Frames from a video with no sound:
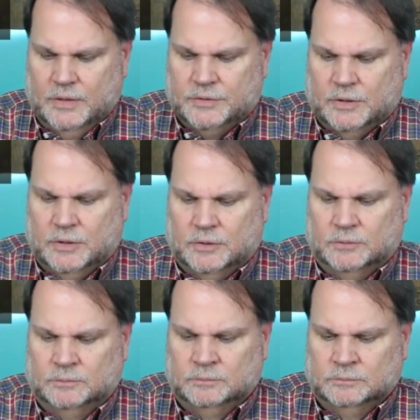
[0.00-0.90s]

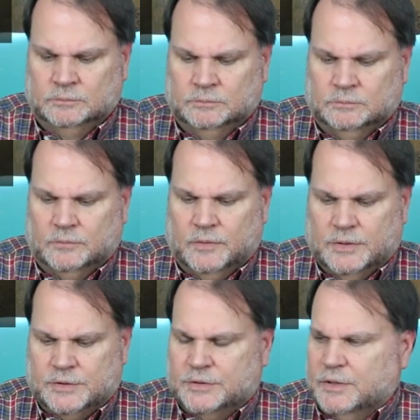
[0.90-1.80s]
So
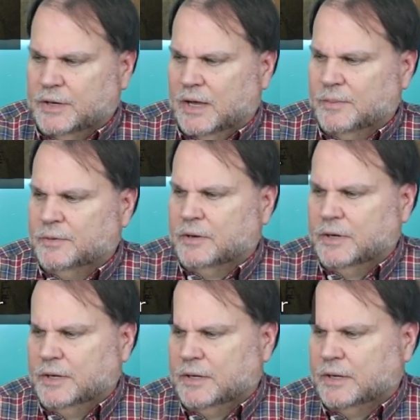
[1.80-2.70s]
this is the Knob
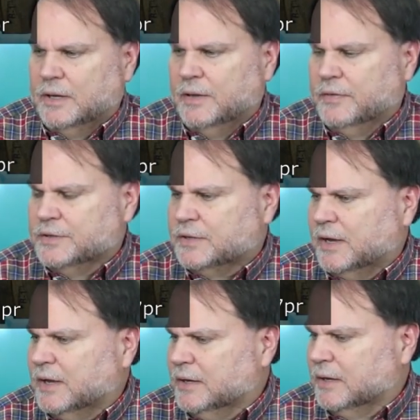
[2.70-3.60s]
Creek, and this
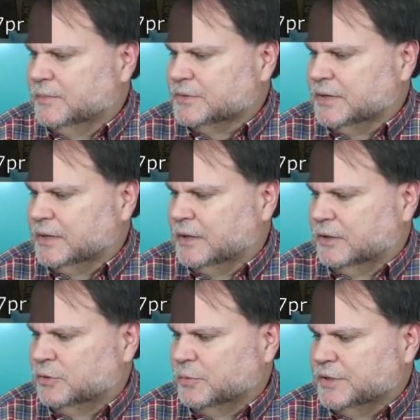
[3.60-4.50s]
guy comes in at
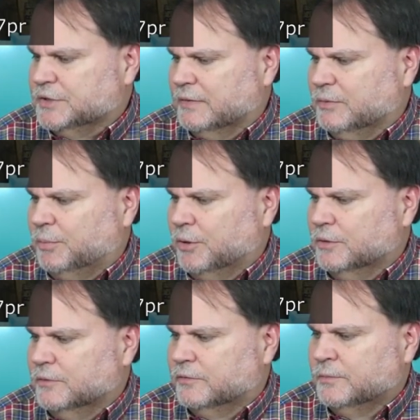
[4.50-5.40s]
127
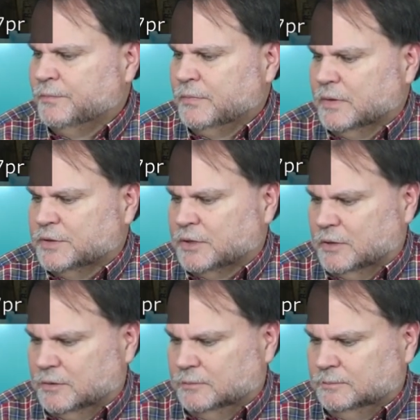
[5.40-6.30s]
proof.
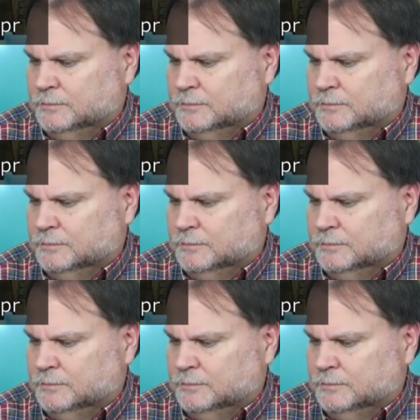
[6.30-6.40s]
So